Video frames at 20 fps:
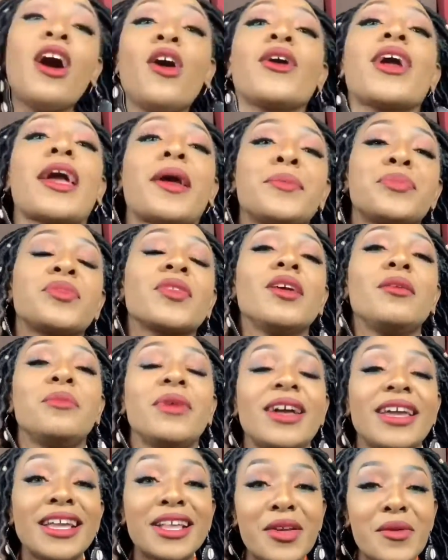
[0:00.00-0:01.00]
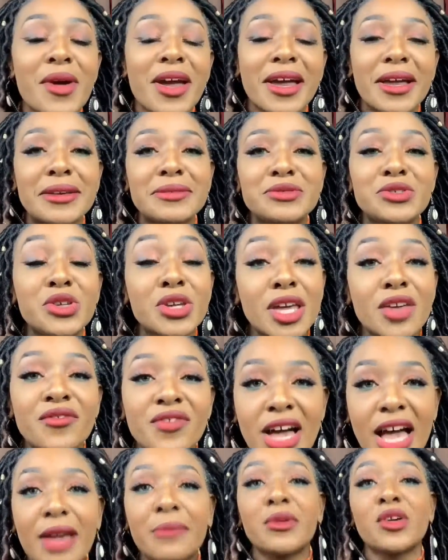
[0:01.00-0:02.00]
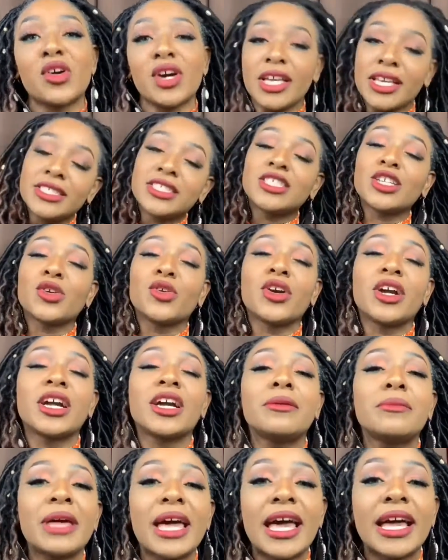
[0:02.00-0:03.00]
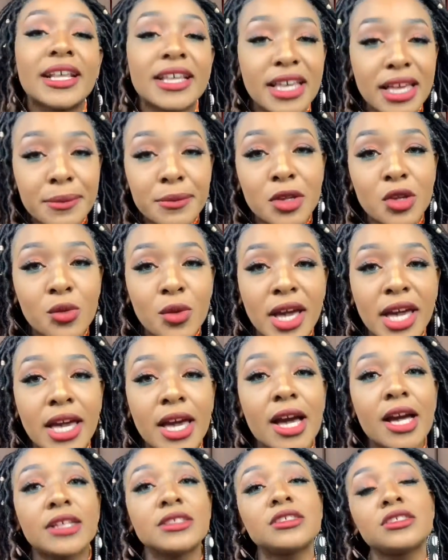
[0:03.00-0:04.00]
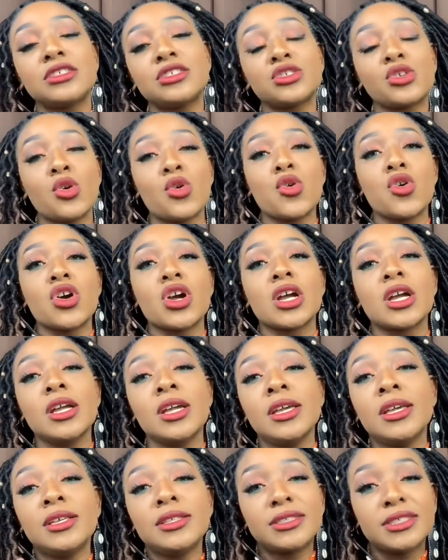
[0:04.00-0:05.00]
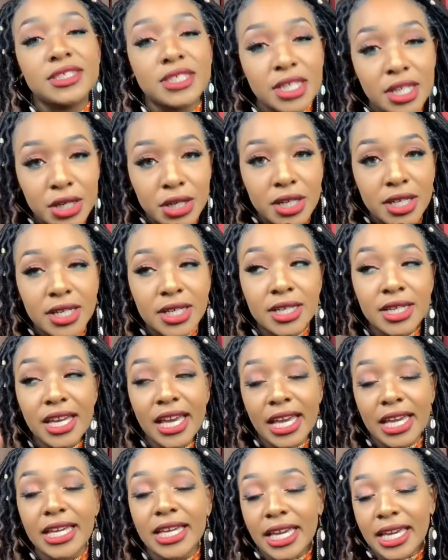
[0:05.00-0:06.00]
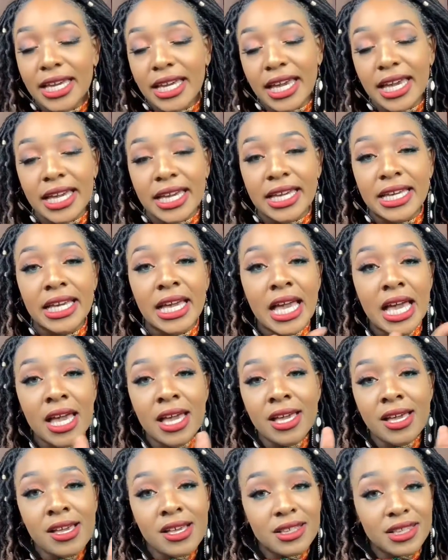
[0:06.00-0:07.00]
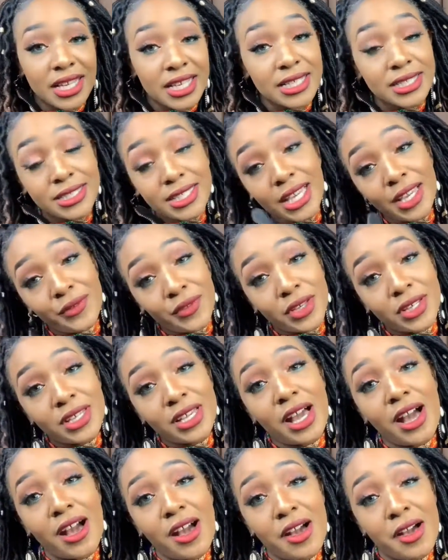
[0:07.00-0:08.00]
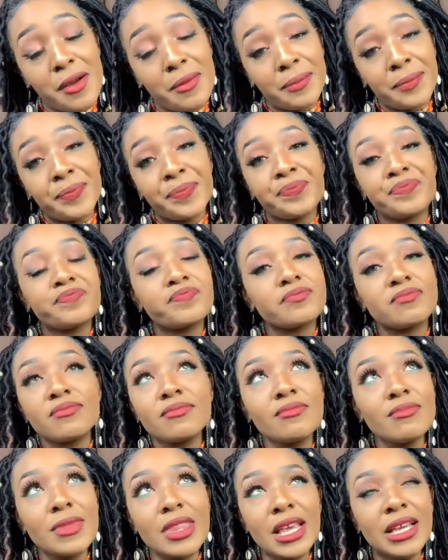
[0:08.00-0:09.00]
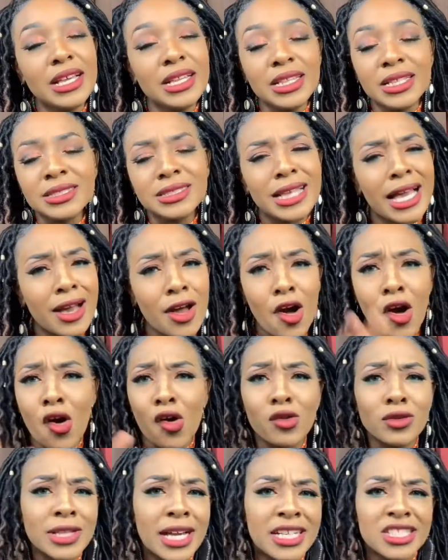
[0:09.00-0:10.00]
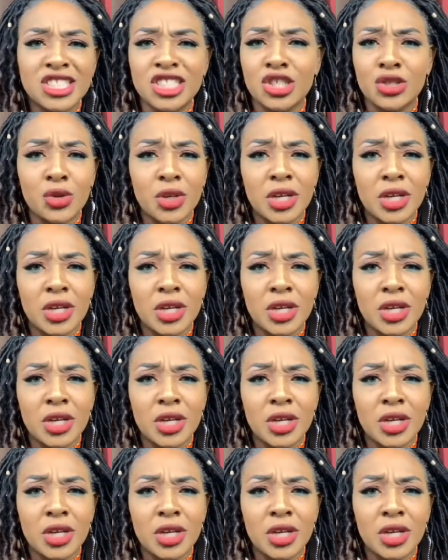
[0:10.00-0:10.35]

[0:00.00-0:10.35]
Okay, but anyway, you can find me on Instagram at MUA_Sarah, aka Lady Diva. It looks like a whole a